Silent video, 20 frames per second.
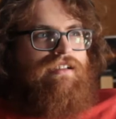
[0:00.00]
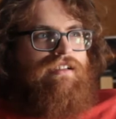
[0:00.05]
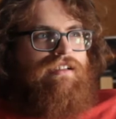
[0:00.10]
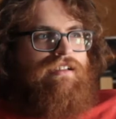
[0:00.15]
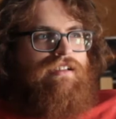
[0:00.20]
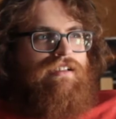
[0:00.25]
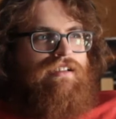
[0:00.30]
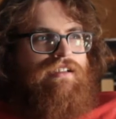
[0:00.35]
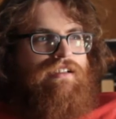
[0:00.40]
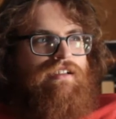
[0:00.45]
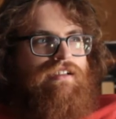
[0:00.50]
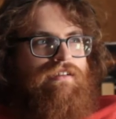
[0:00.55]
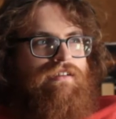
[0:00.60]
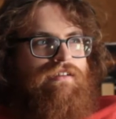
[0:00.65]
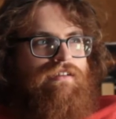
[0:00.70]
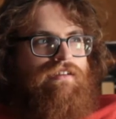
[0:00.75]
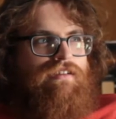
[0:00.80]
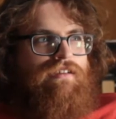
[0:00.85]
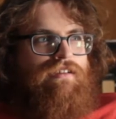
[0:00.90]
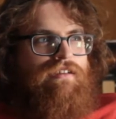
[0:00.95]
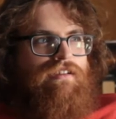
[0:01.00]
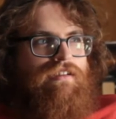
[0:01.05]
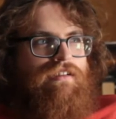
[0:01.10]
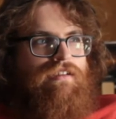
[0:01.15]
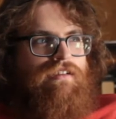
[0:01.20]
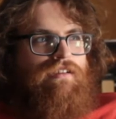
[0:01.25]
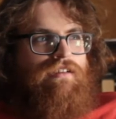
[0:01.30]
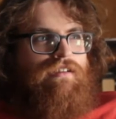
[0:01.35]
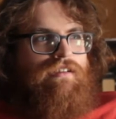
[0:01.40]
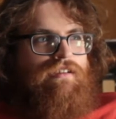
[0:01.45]

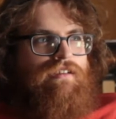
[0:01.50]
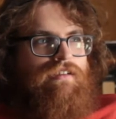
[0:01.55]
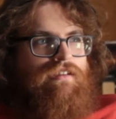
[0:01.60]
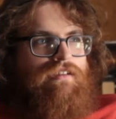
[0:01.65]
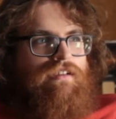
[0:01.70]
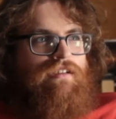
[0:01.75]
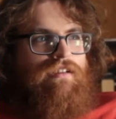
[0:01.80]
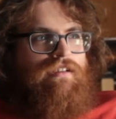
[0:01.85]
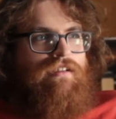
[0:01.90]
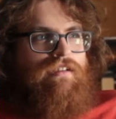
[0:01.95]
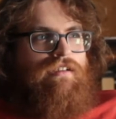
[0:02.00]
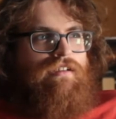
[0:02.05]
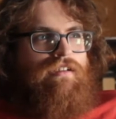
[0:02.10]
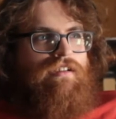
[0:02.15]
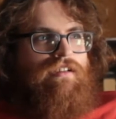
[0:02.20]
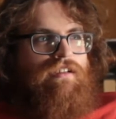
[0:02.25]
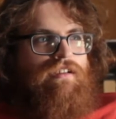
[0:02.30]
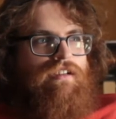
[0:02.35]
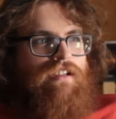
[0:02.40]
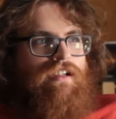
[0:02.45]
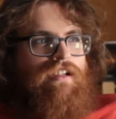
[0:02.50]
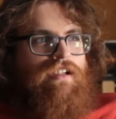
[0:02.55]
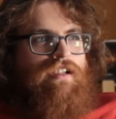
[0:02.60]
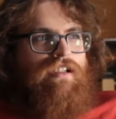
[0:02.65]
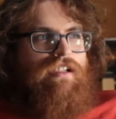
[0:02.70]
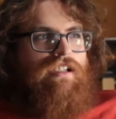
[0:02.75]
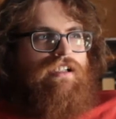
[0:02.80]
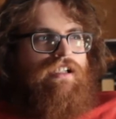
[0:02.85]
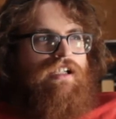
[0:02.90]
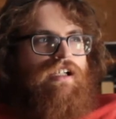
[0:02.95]

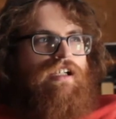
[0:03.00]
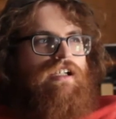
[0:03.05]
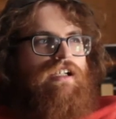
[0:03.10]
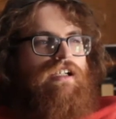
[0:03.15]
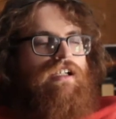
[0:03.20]
(no one is talking)